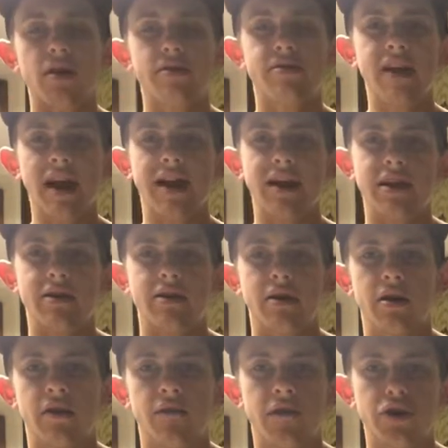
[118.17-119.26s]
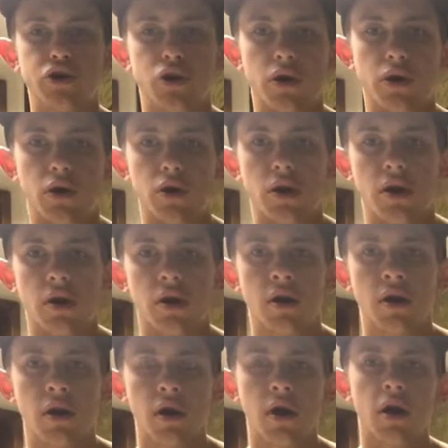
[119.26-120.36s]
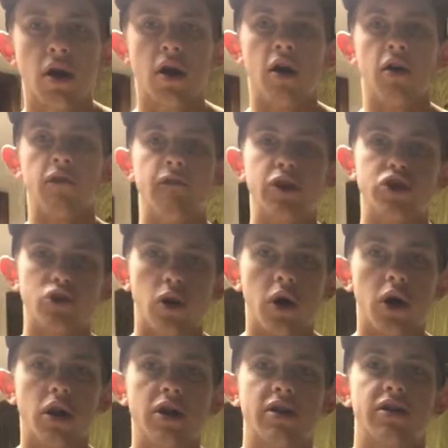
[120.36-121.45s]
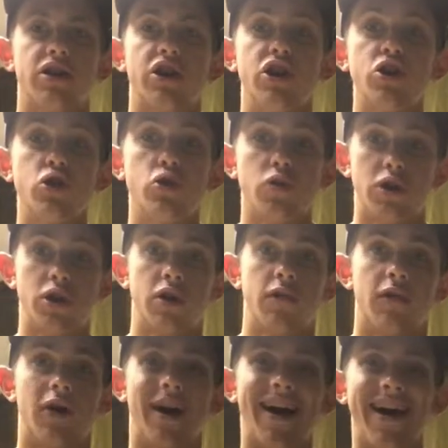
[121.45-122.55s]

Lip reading: Second, fish oil. Fish oil is huge for